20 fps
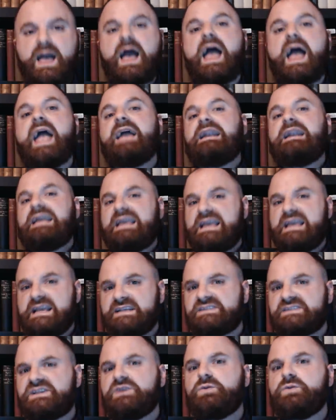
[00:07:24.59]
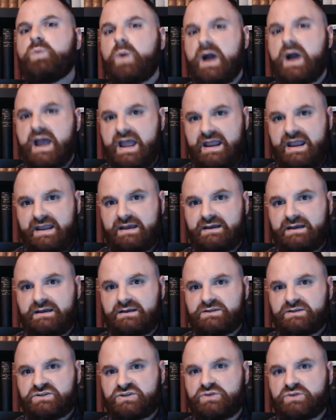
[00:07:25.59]
An easy way
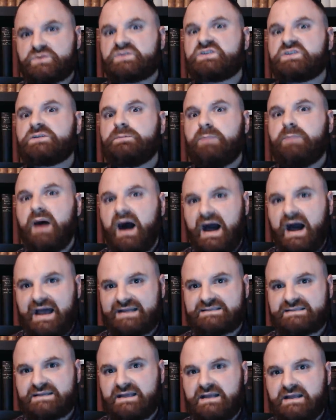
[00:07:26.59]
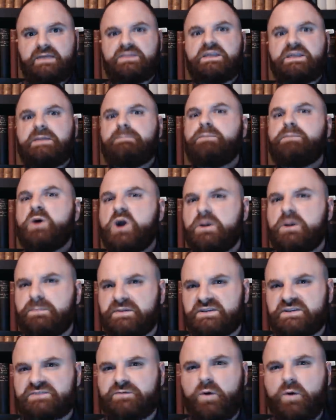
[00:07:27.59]
to spot the
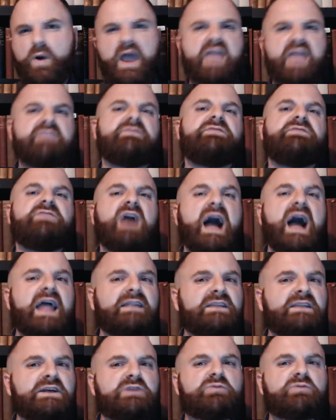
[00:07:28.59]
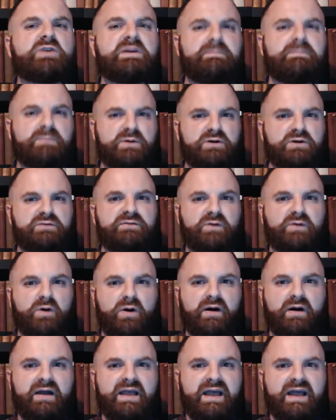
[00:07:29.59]
purposeful and violent
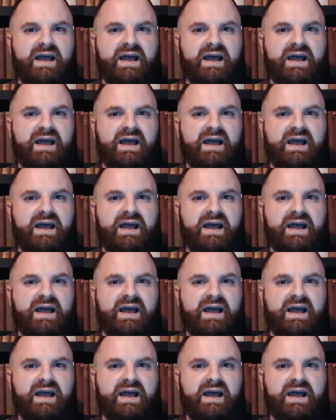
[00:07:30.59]
removal